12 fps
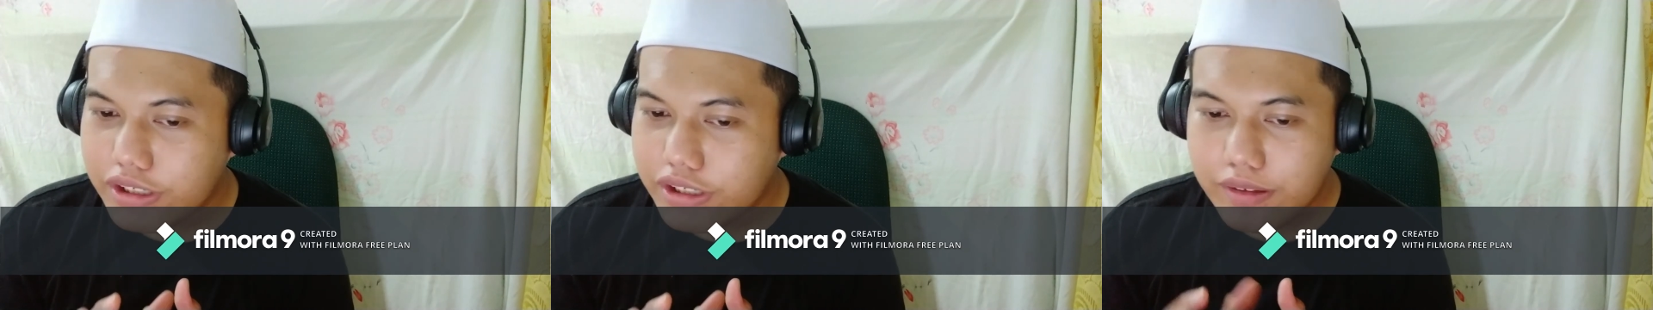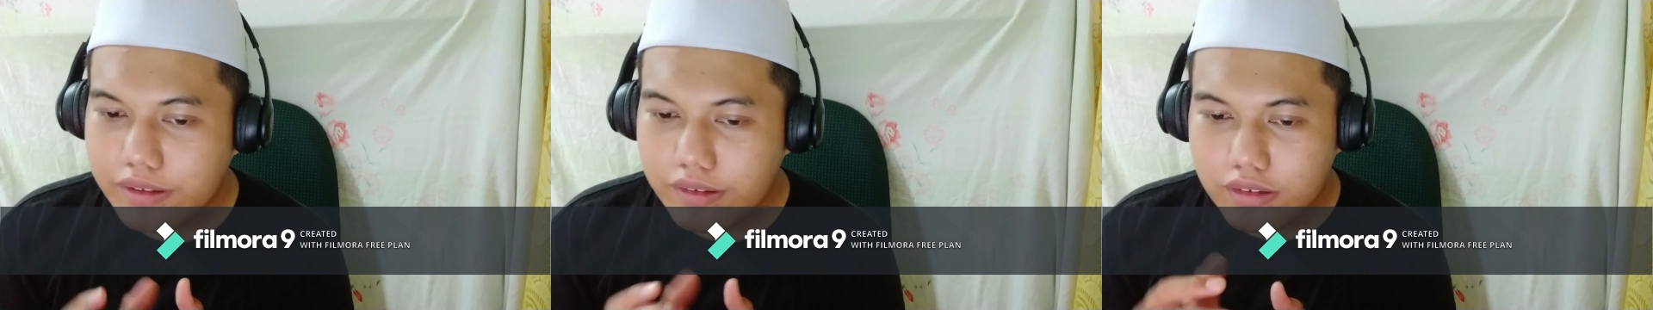The
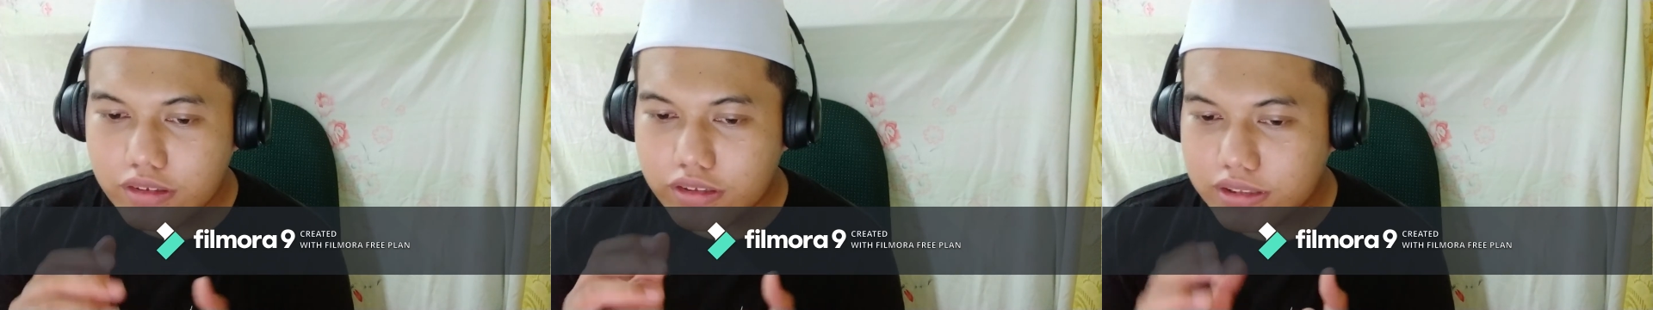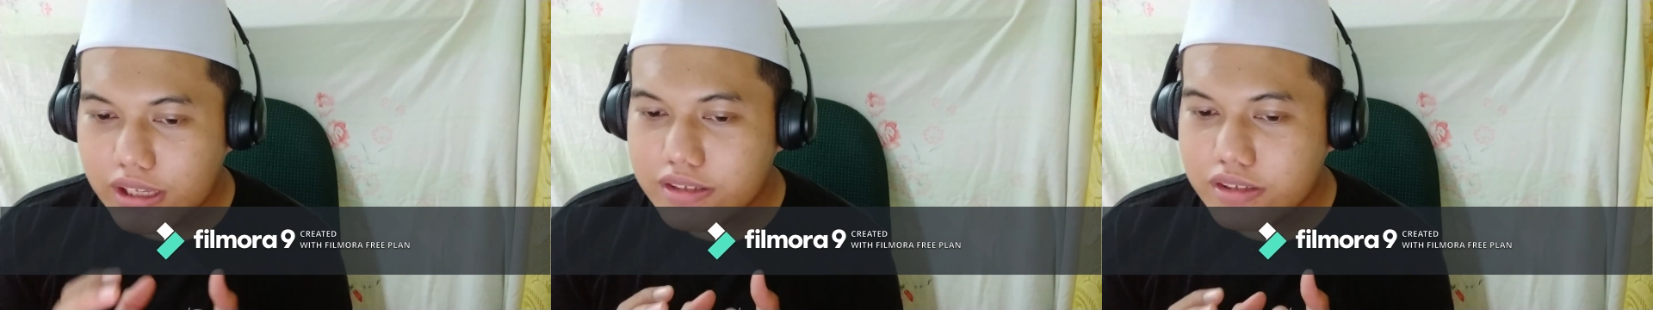search
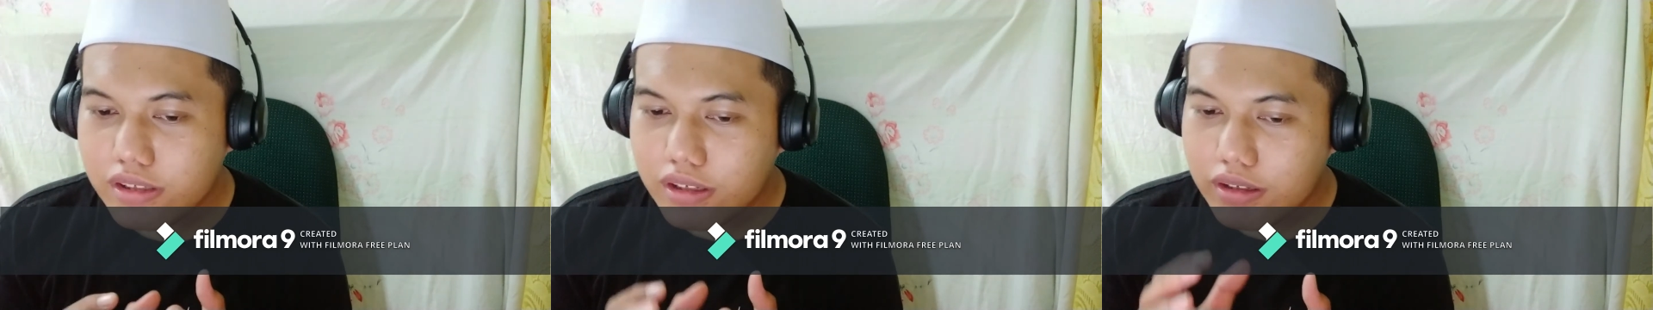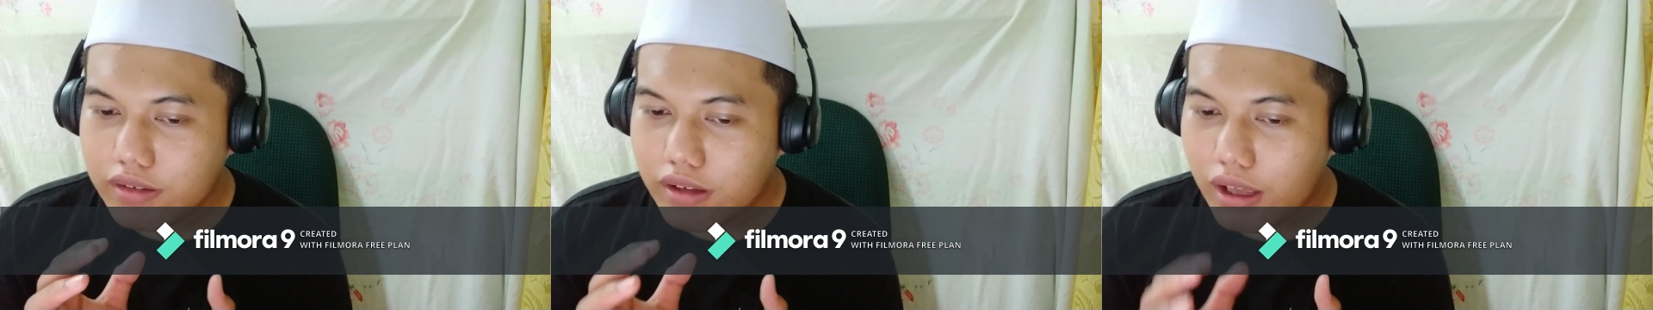
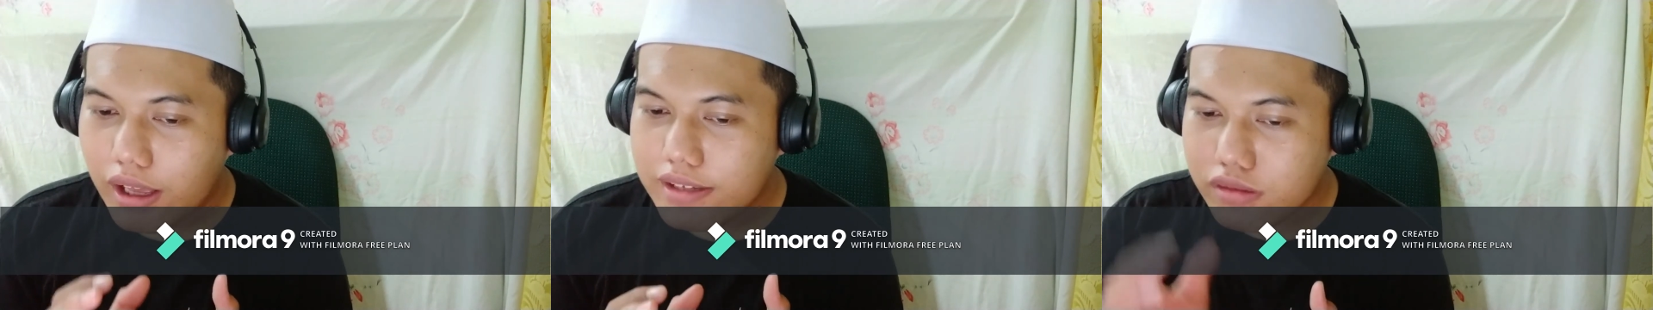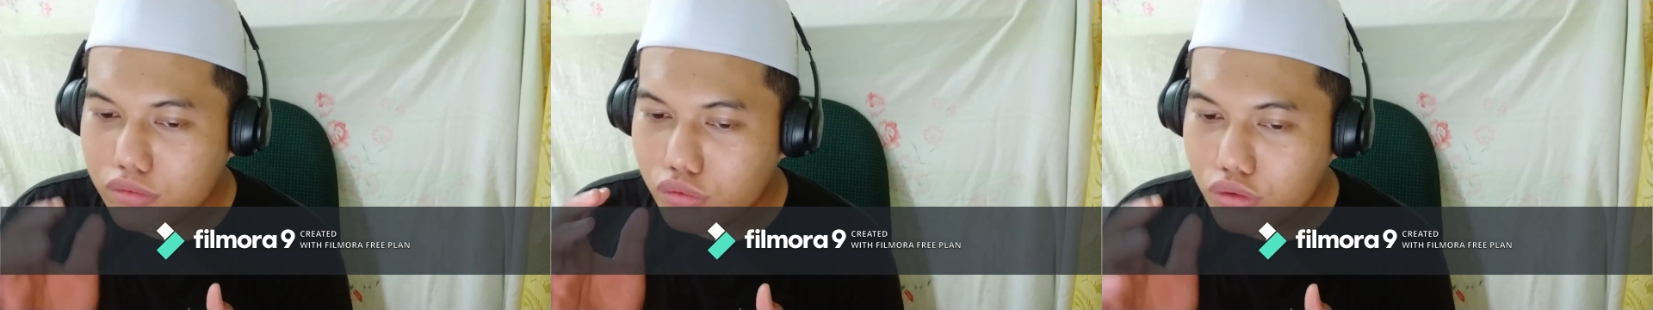us do
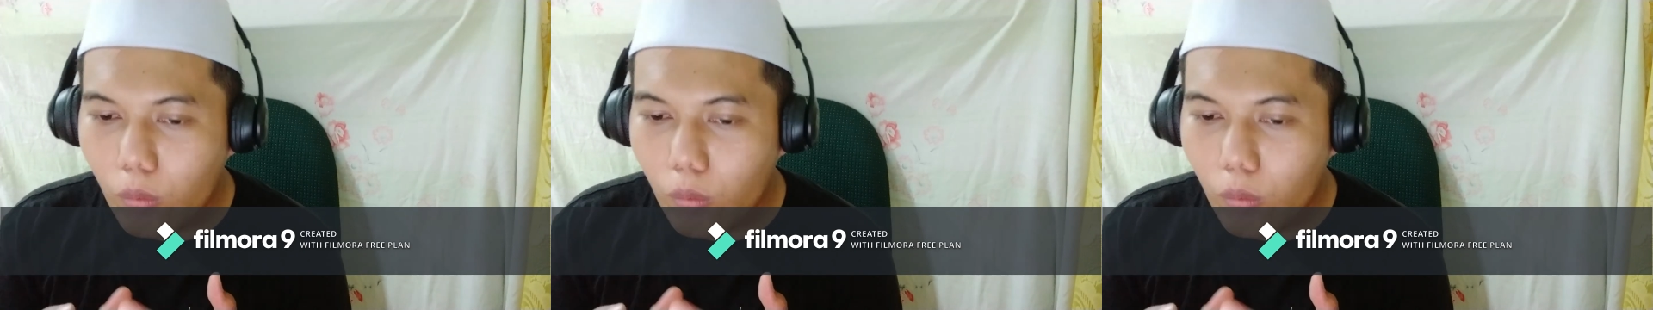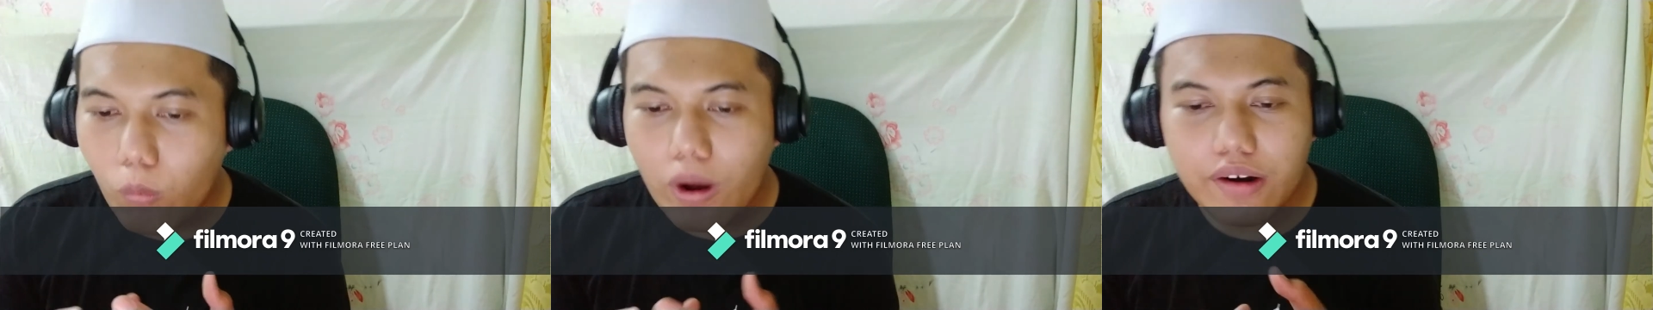not wear
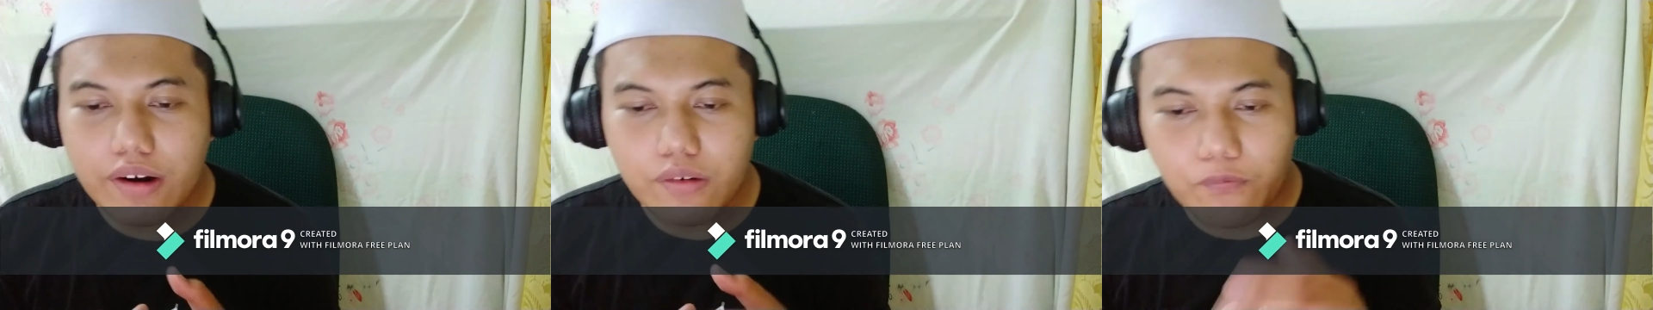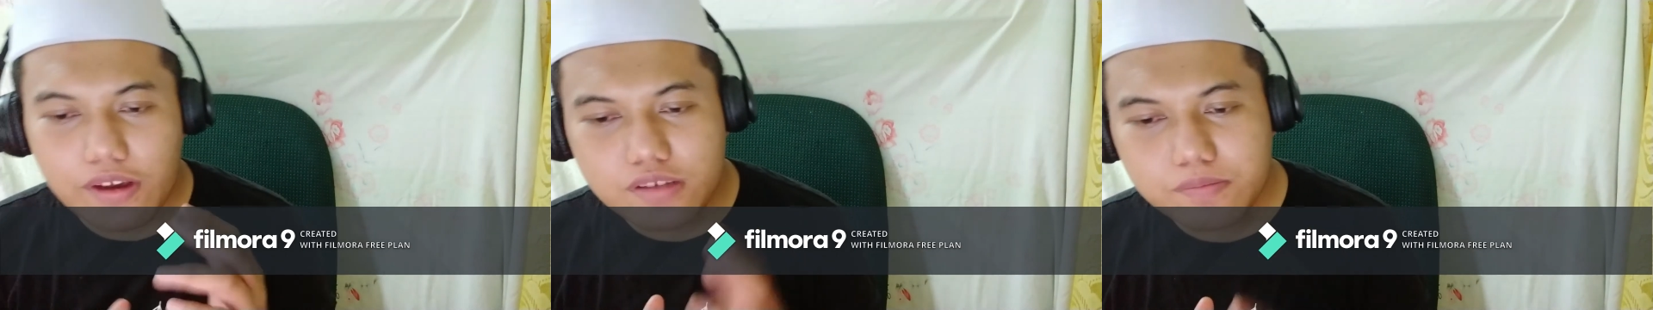the face
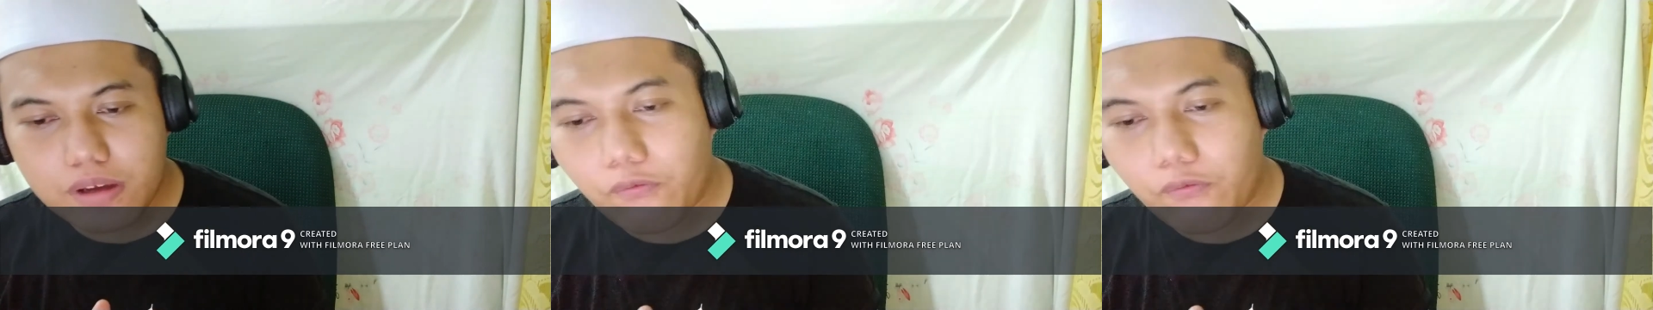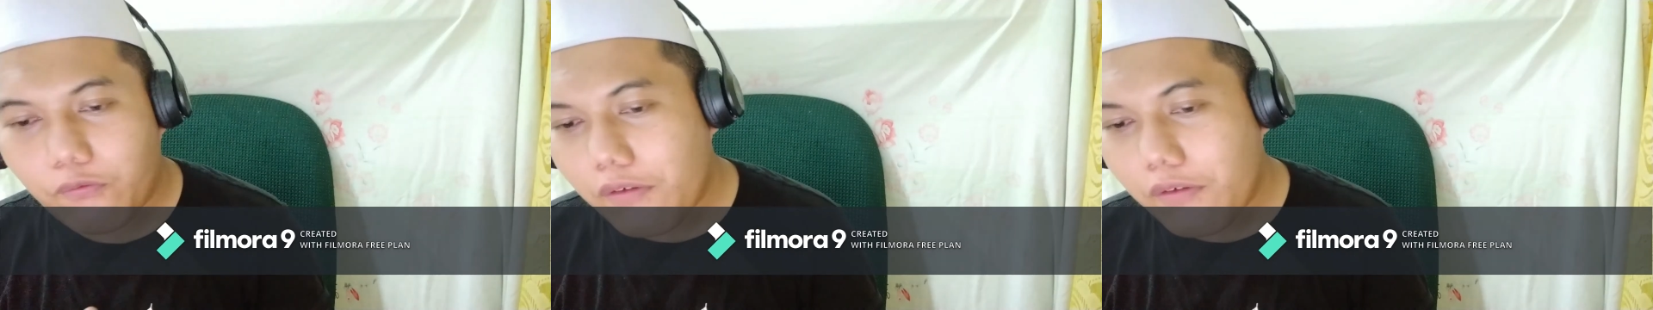mask fined